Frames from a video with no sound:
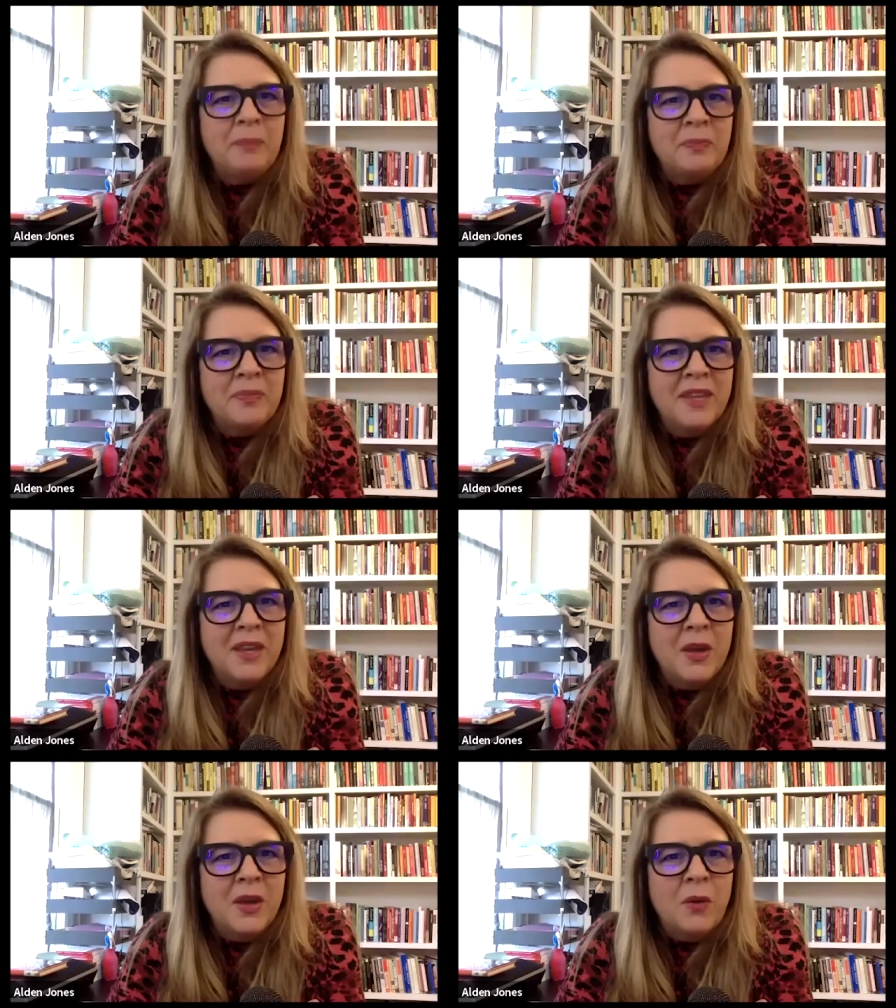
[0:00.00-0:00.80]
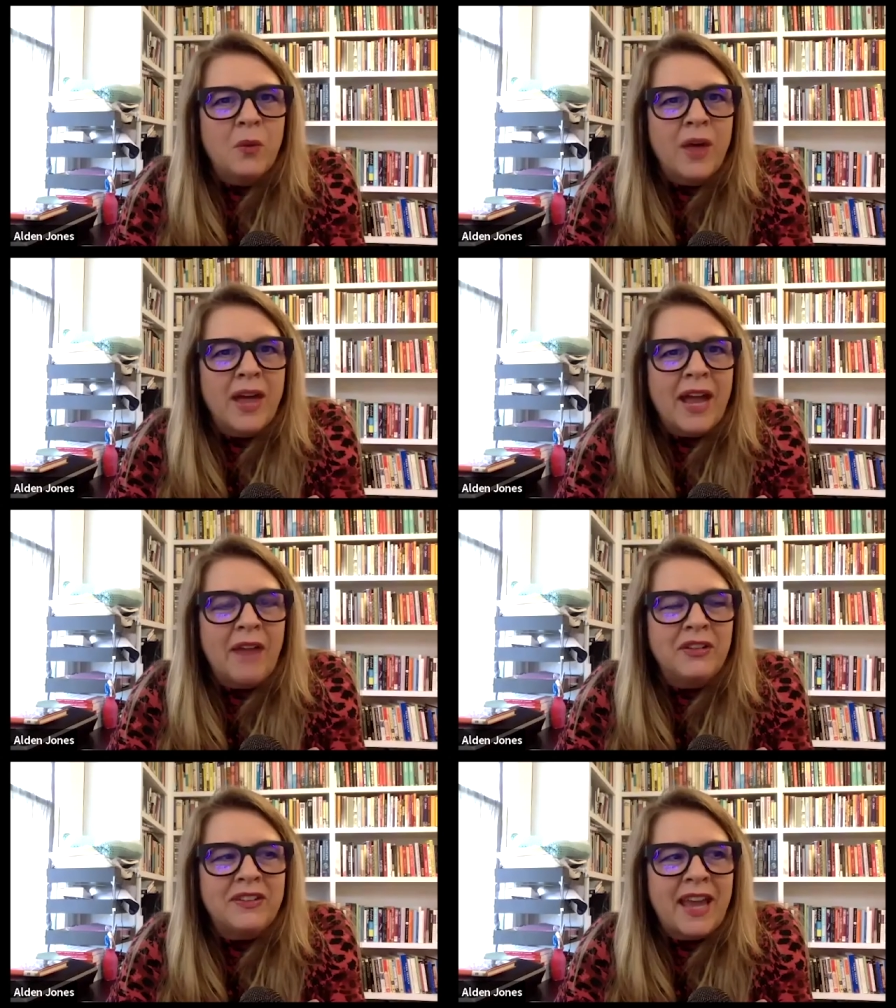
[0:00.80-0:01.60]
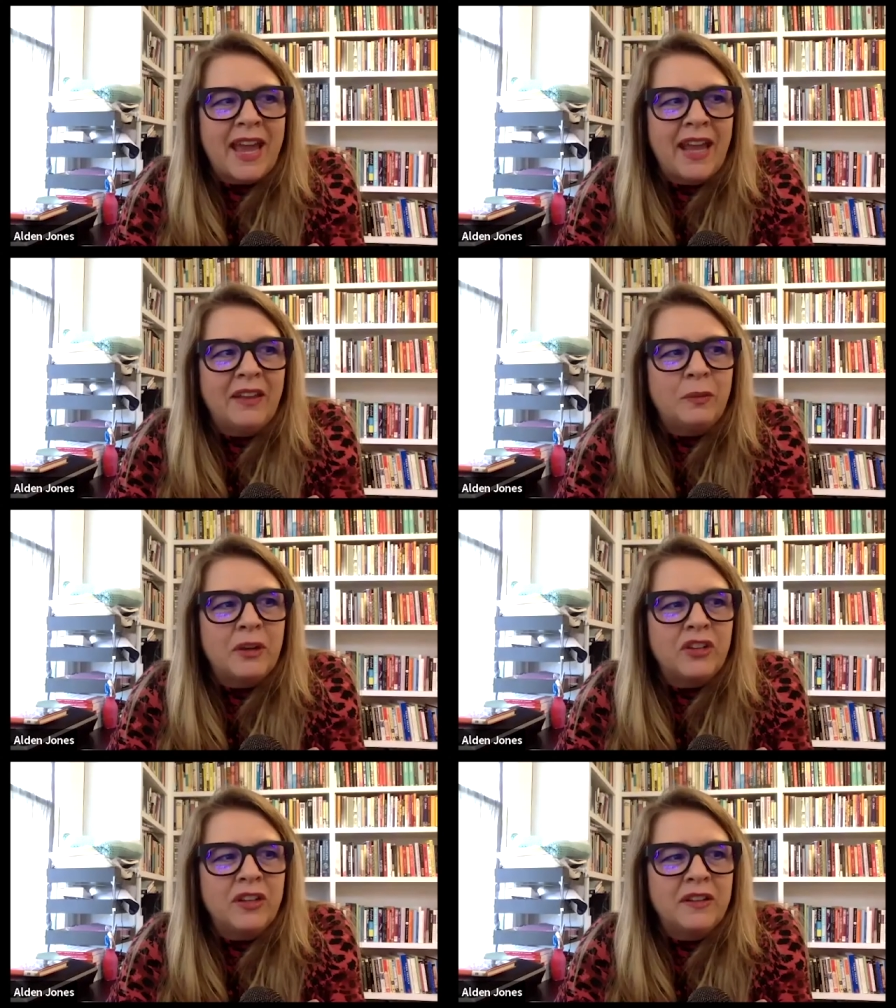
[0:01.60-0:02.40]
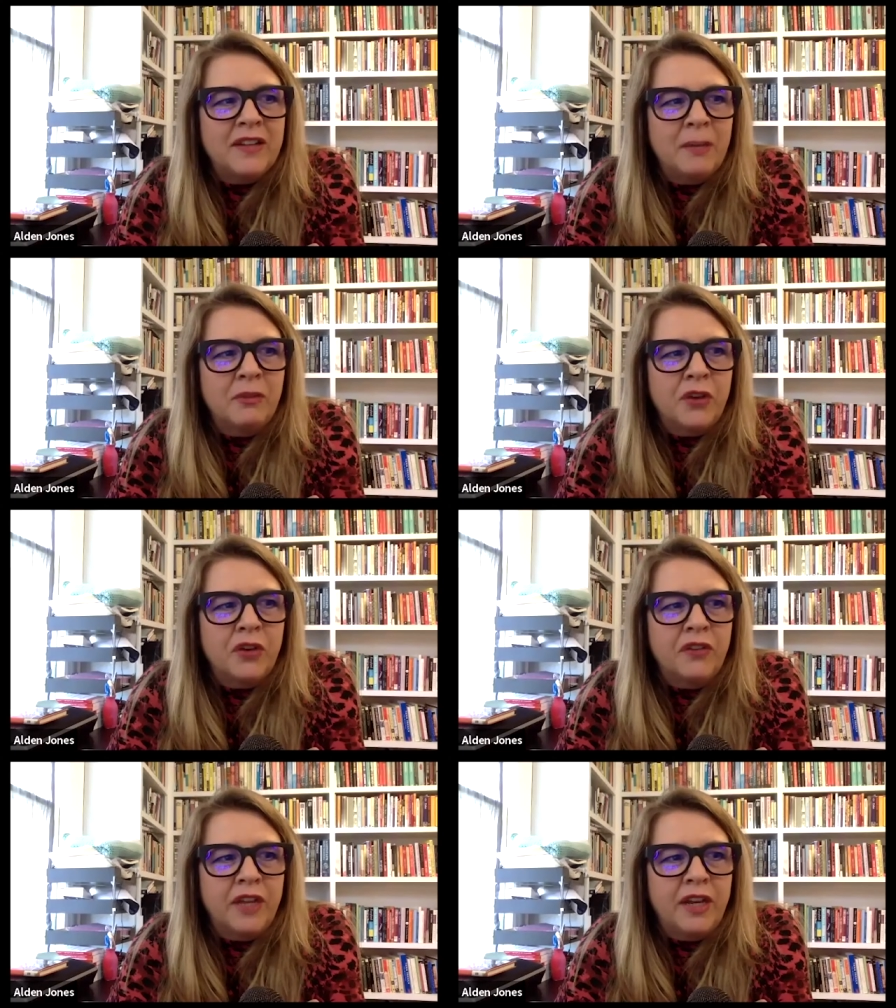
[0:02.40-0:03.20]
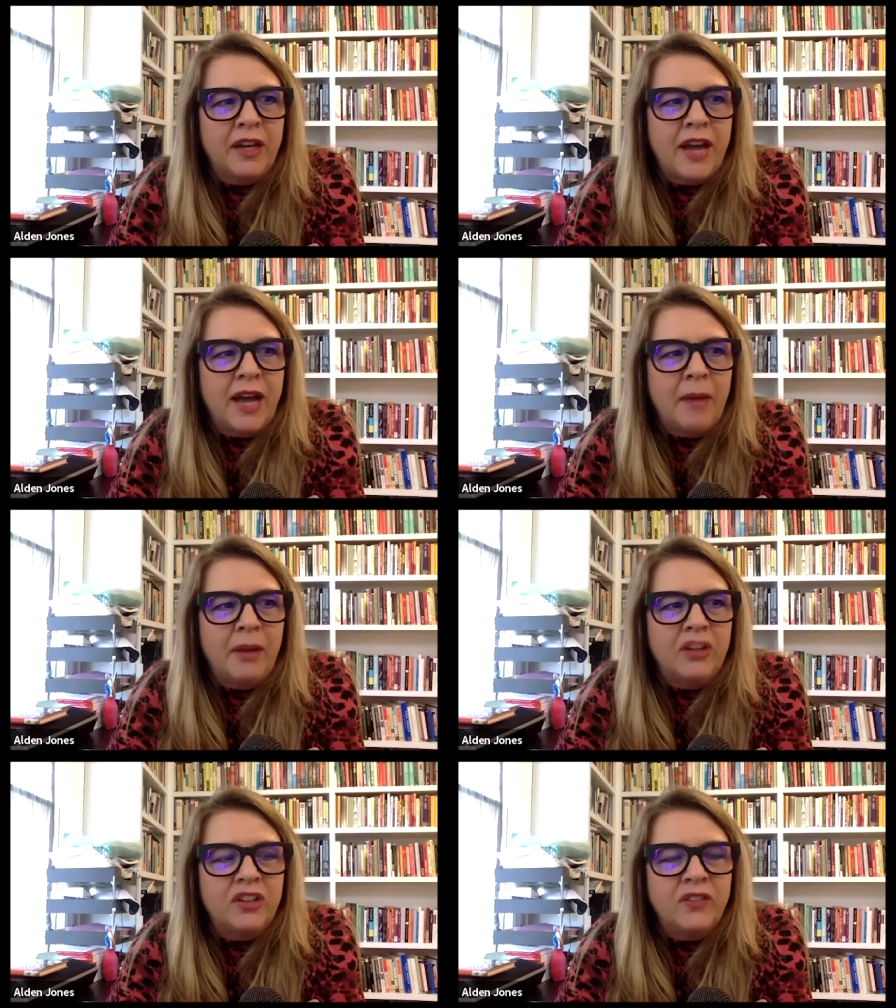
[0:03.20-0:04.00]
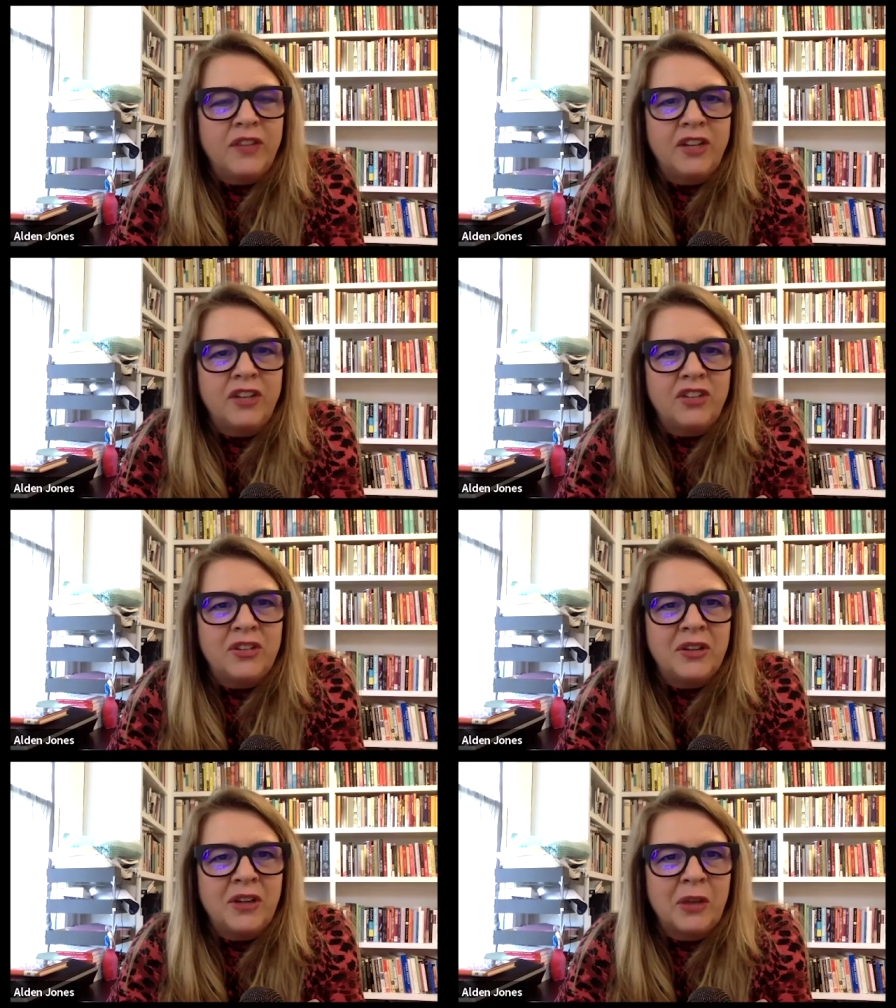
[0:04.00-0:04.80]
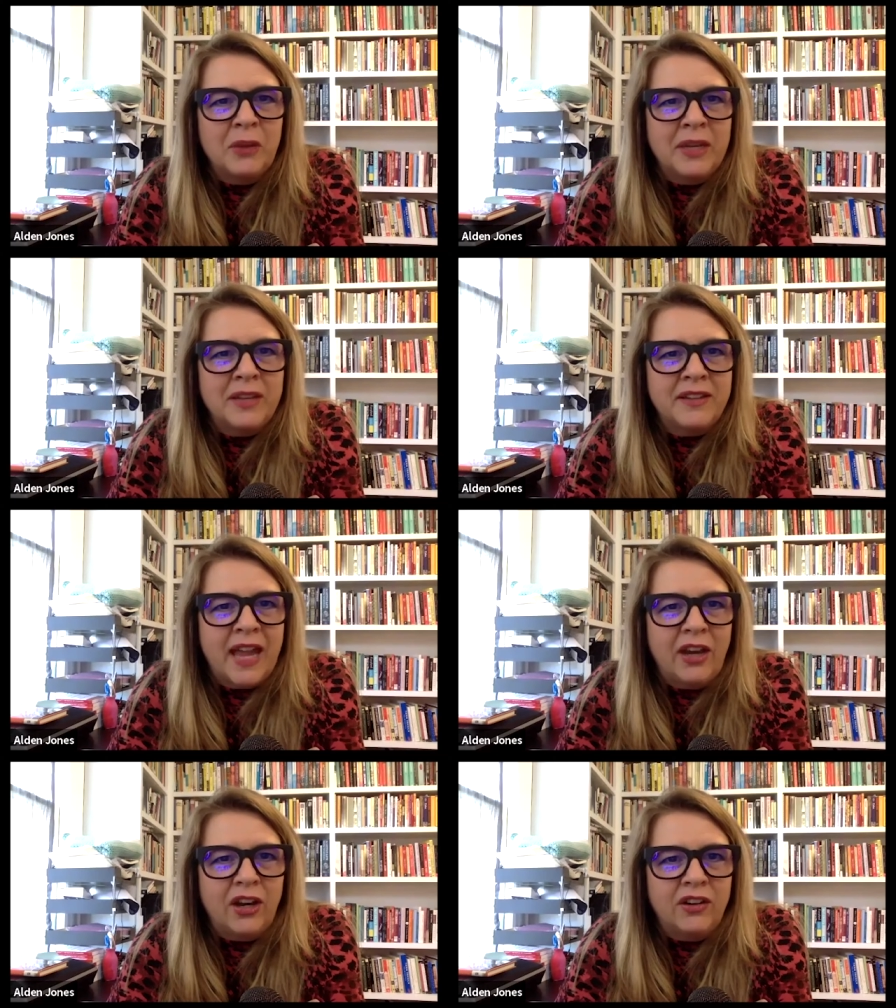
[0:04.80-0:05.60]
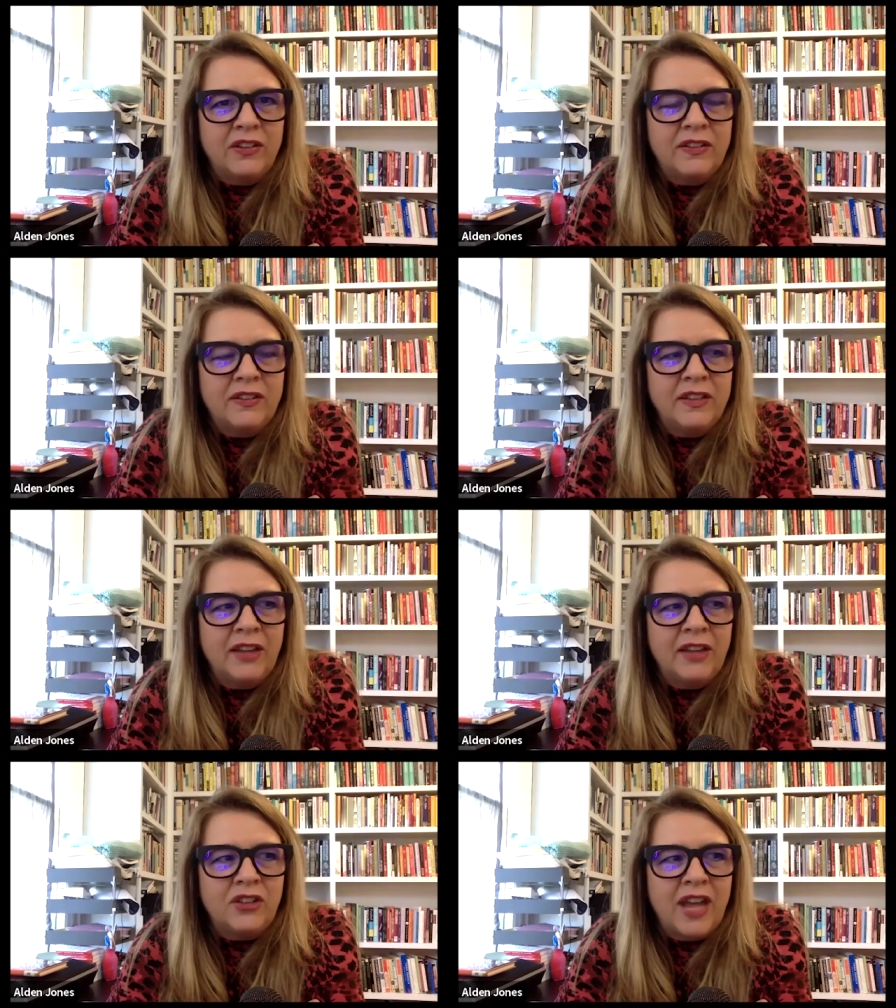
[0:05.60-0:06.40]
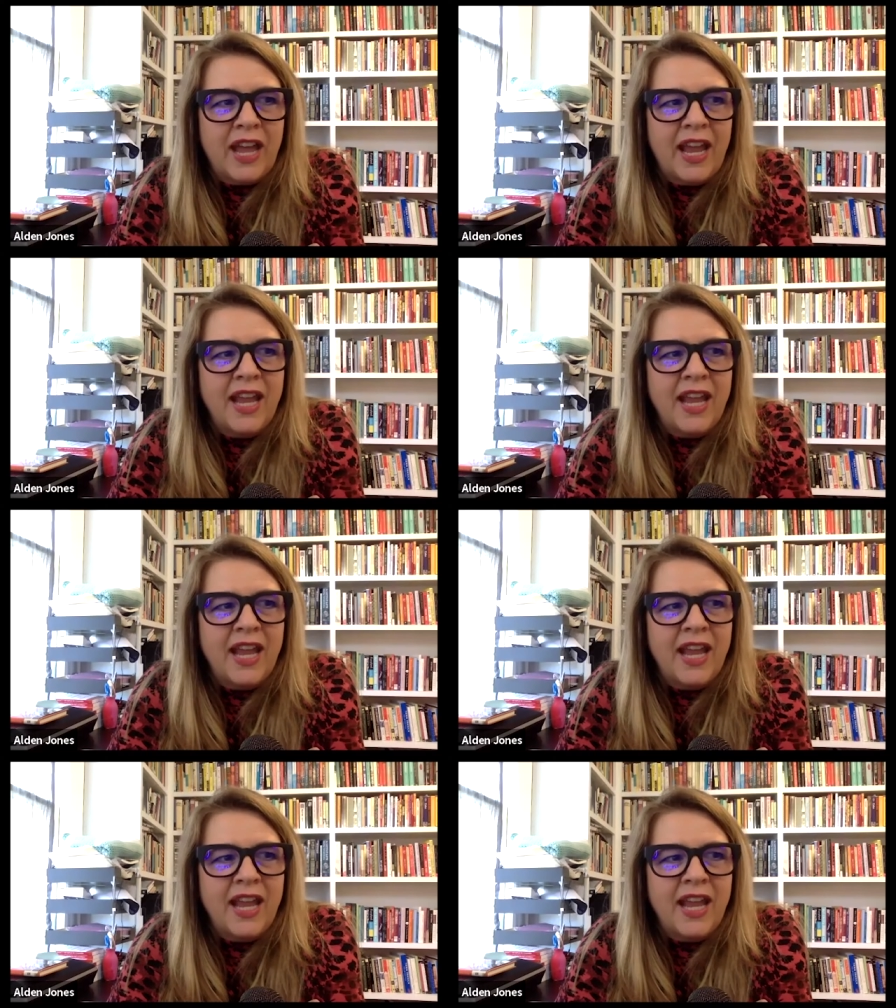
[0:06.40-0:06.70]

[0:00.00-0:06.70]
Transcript: Yeah. Well, I have to say, especially in the time of COVID, um, I just finished All the Way to the Tigers yesterday.